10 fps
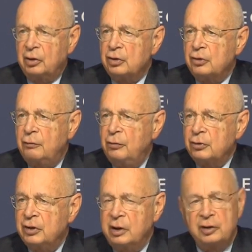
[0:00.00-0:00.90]
Uh,
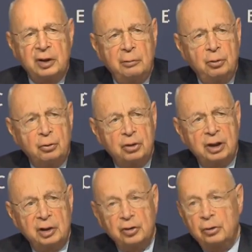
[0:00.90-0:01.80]
because we do have
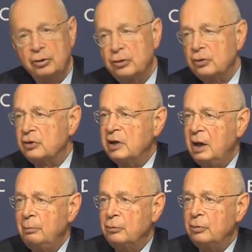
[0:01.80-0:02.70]
obligations
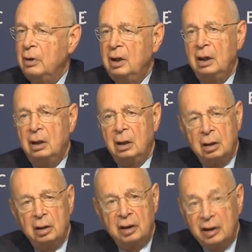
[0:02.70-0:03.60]
from one,
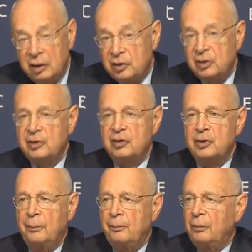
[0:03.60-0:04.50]

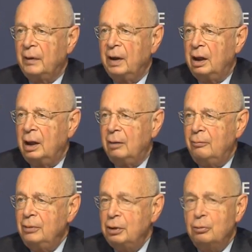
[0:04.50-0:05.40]
uh,
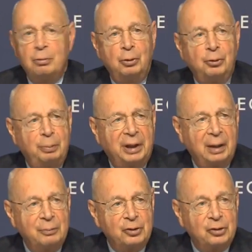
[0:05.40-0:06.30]
you know,
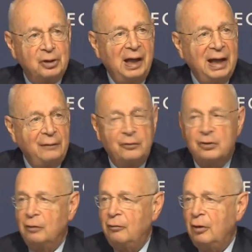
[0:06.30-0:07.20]
viewpoint
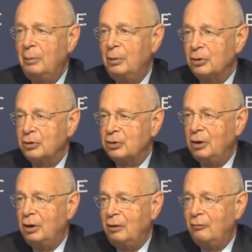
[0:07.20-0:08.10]
wherein we have a
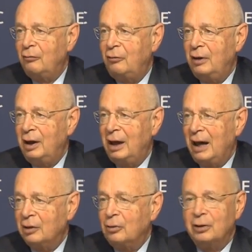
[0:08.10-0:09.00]
society
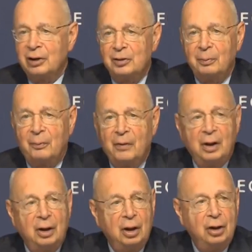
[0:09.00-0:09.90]
comprised of a bunch
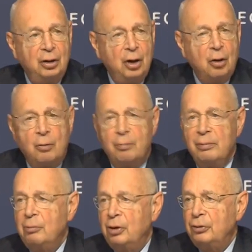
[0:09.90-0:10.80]
of people who are
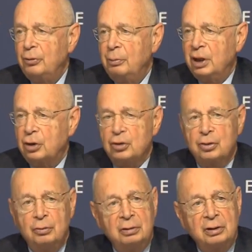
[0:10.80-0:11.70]
supposed to care
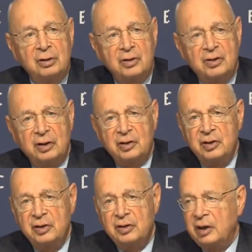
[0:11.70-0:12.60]
about one another
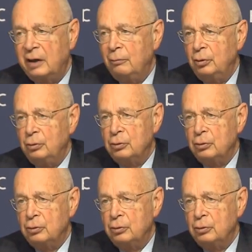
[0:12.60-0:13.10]
and do not.